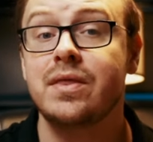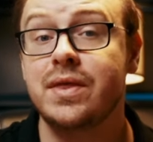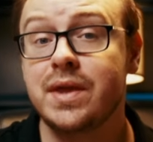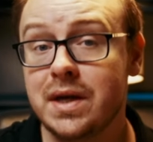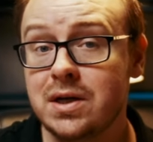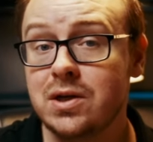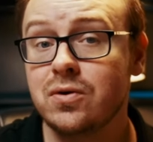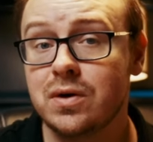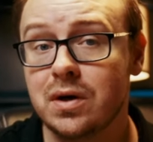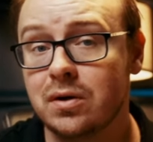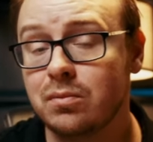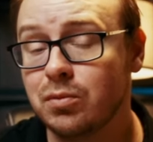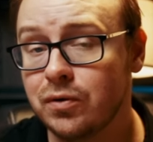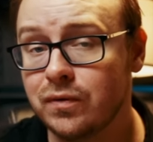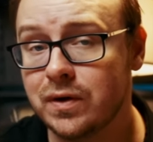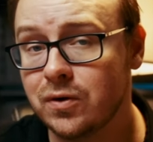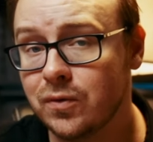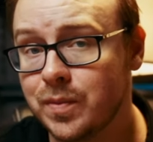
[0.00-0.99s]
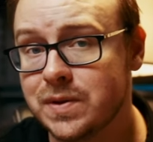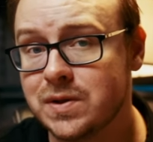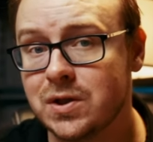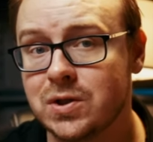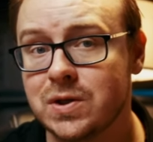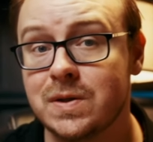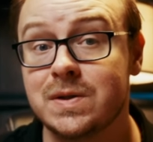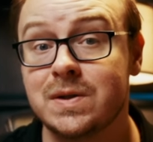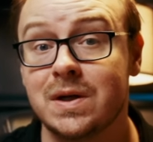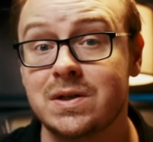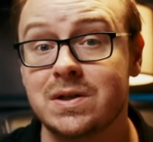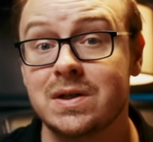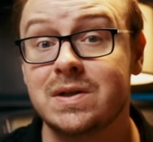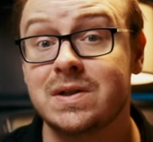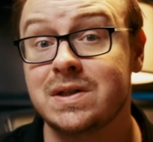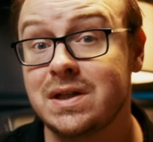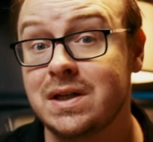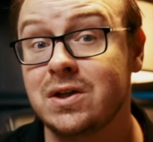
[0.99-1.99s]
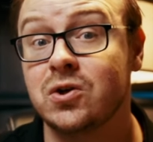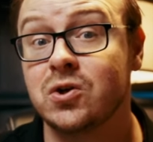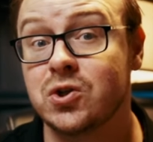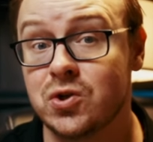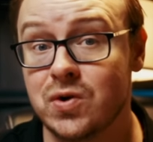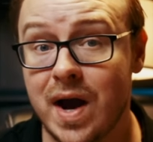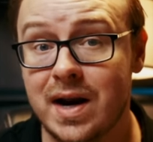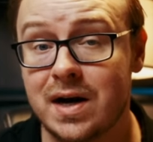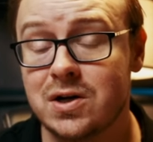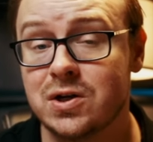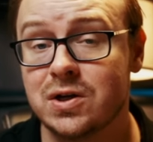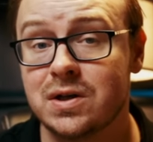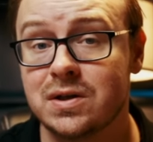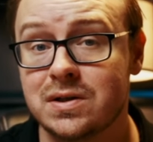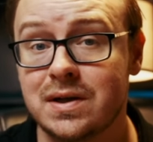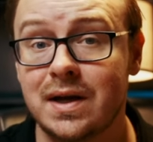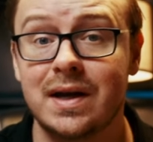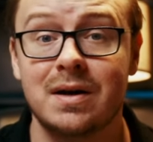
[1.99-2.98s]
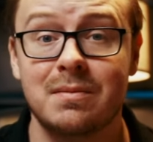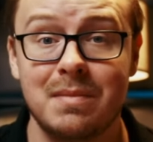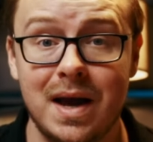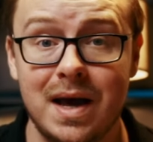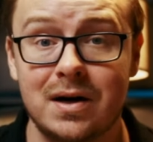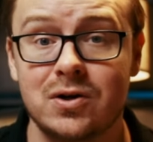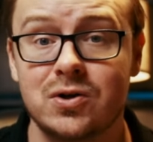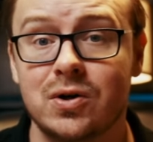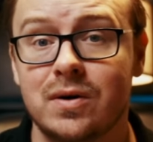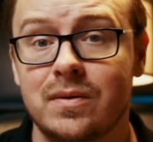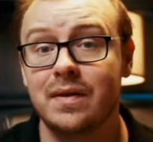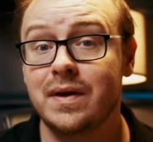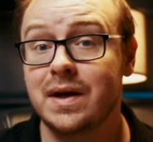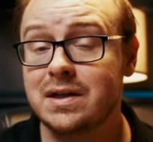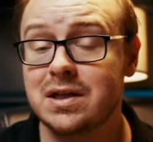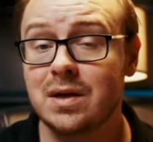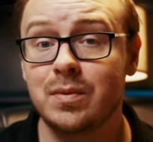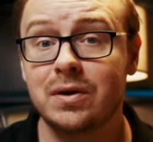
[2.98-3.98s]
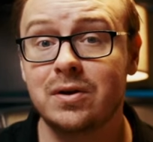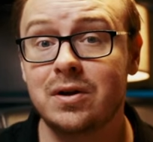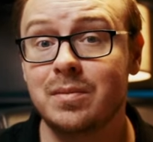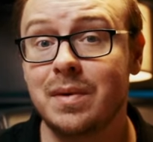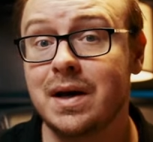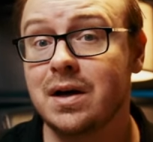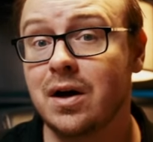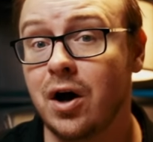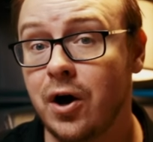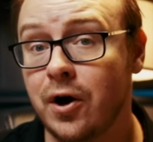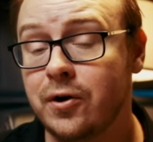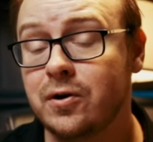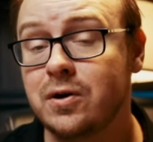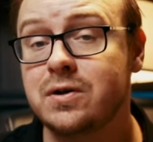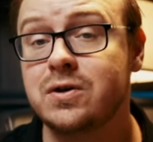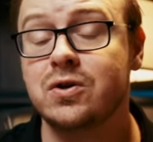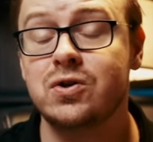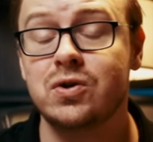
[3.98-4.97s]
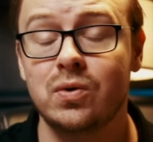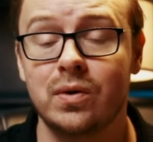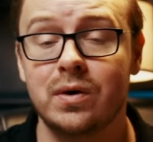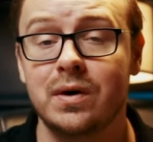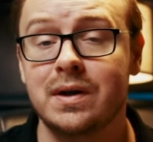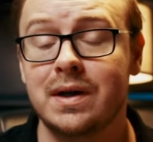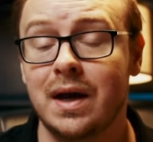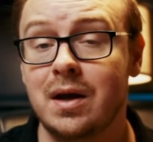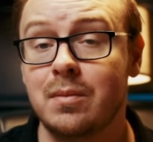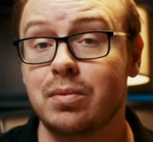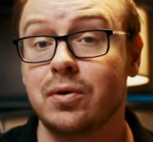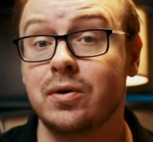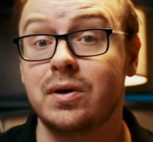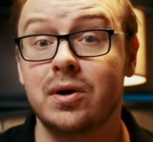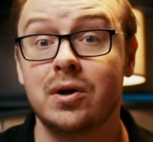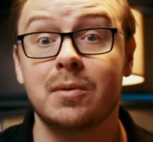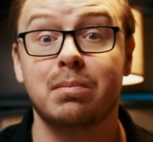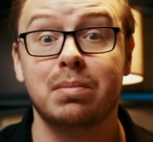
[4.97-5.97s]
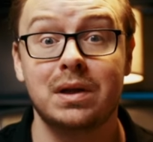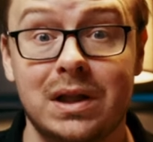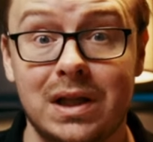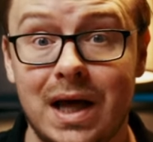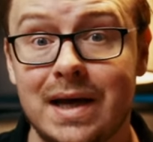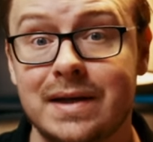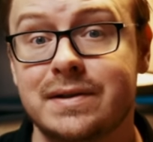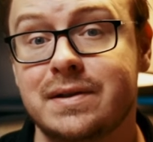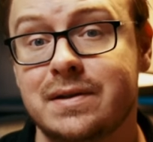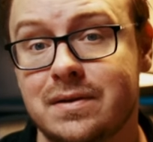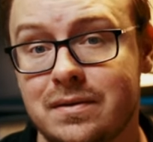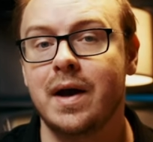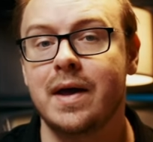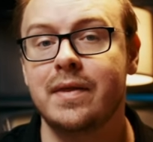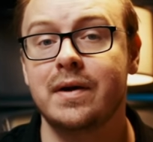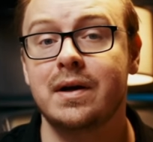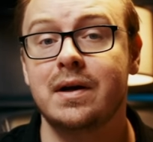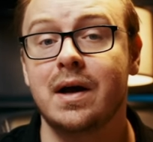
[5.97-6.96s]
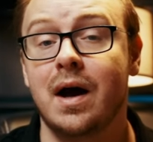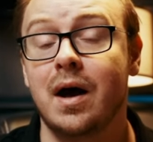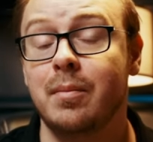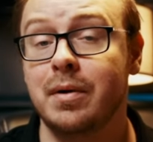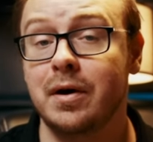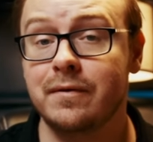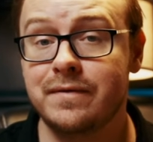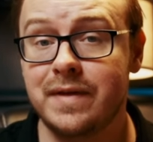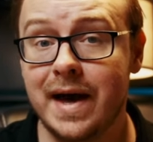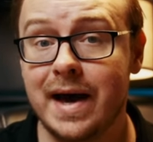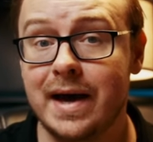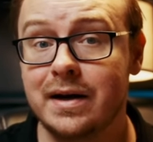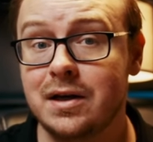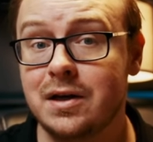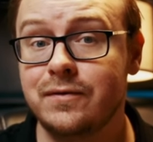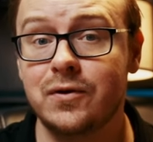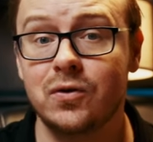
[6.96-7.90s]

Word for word: then you can move into a position such as senior strategist and manager. And they typically make 100 to 200K per year plus. And then above that, if